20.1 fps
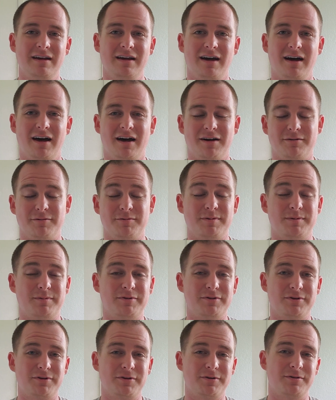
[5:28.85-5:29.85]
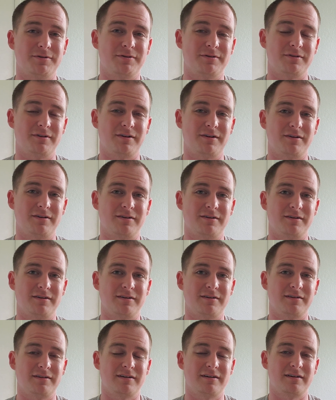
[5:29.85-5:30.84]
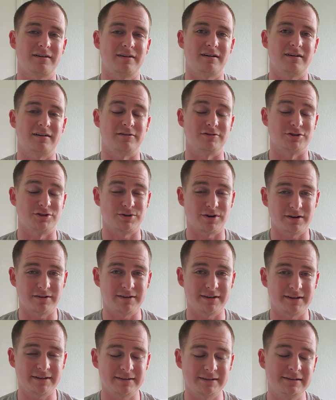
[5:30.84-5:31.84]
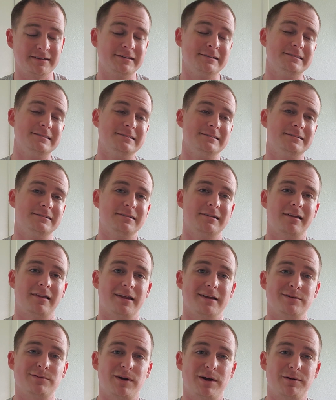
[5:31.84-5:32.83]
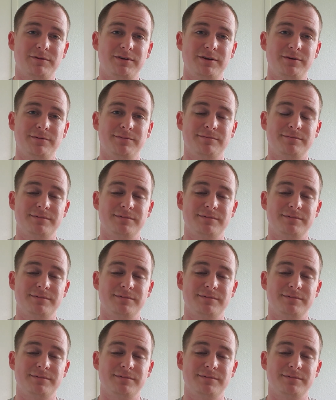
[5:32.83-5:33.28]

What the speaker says: or people who are struggling, that's what I would do.